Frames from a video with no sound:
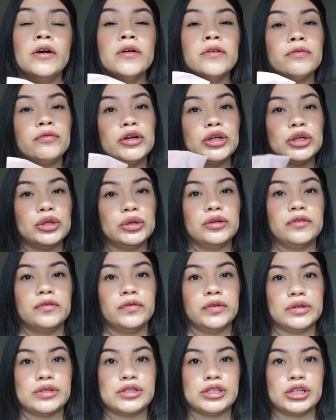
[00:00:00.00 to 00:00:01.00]
for you to
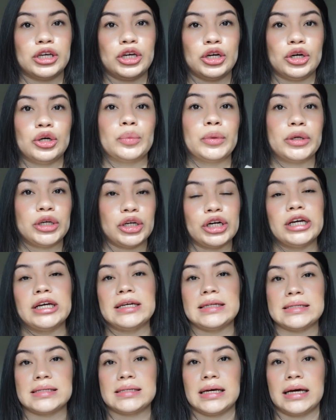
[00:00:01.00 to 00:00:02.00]
feel secured when you're
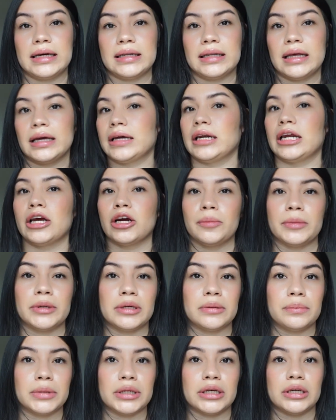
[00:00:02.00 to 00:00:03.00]
inside like an
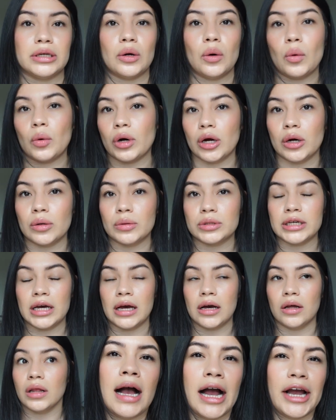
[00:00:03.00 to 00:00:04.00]
Airbnb or a
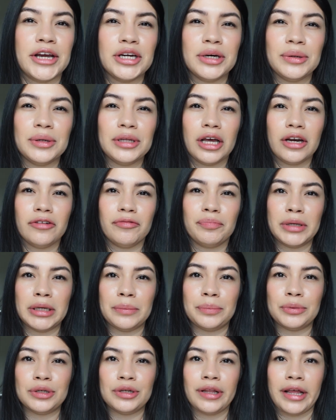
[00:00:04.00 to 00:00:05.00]
hotel. I know a lot of
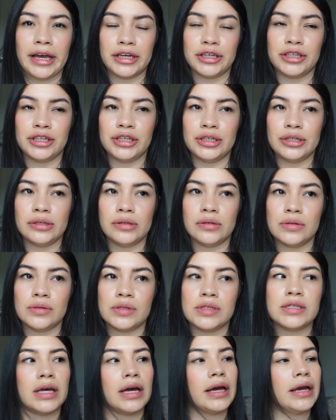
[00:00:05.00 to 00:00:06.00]
people like to
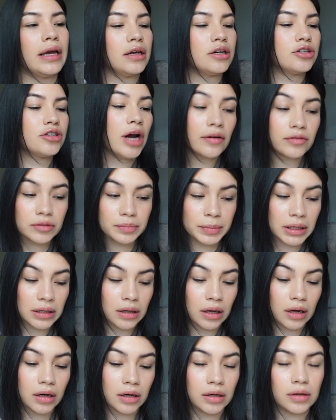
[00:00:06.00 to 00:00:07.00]
use like travel
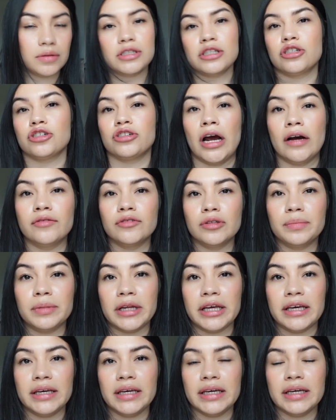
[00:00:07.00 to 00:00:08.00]
pillows and travel
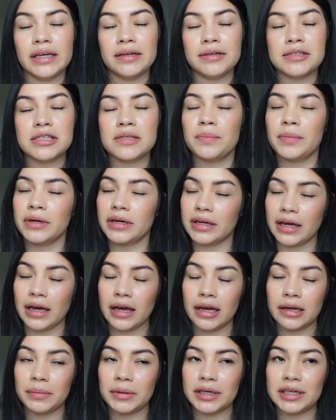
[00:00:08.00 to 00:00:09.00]
blankets, but
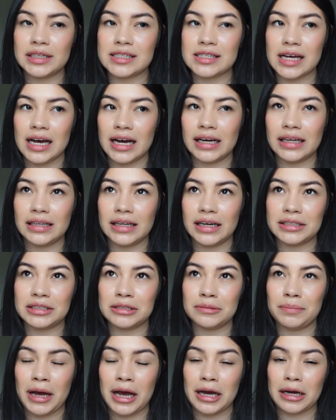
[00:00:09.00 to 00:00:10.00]
again, because I like
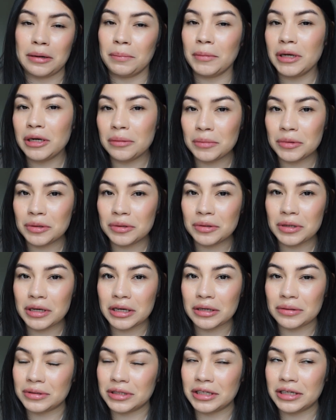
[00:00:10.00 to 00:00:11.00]
to pack minimal
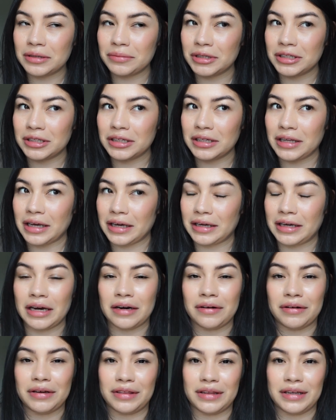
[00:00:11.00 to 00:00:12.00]
and only really like
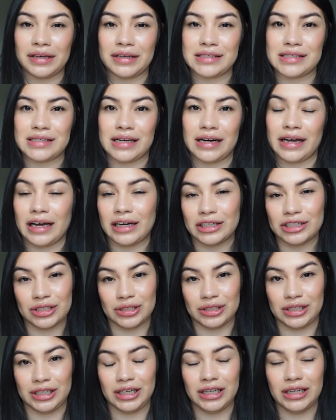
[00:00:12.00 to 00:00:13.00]
carry things that I
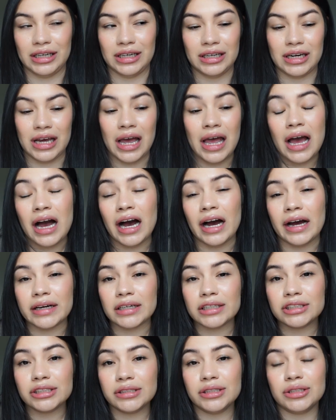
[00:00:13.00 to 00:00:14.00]
actually need, I
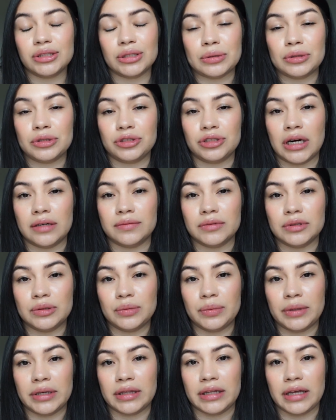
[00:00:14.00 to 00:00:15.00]
actually don't
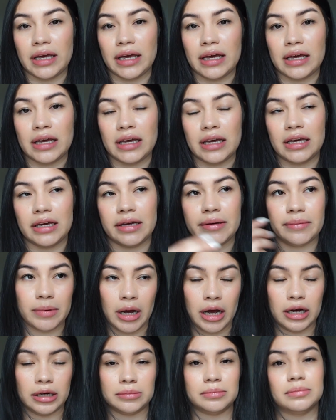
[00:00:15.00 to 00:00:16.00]
travel with a
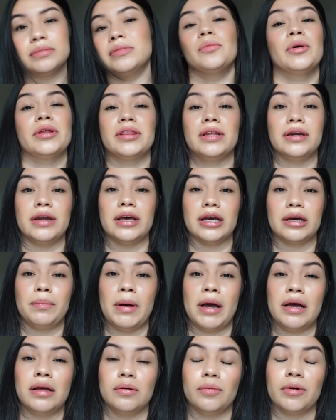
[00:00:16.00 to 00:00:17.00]

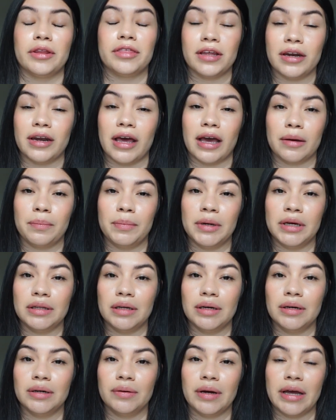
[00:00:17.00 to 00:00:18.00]
neck
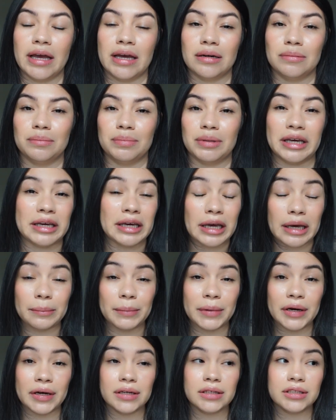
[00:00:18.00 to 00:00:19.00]
pillow and a blanket
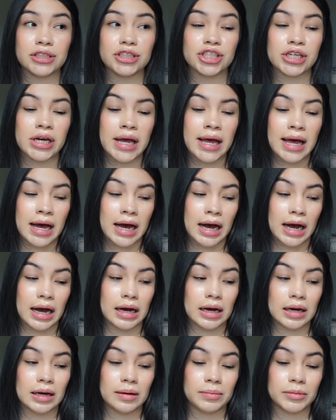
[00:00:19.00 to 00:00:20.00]
much.
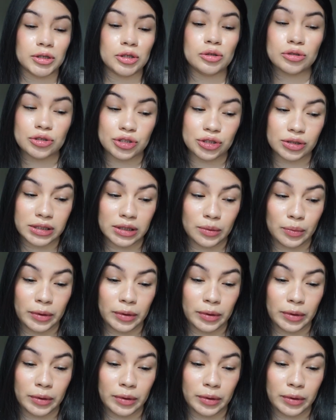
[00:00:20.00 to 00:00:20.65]
Usually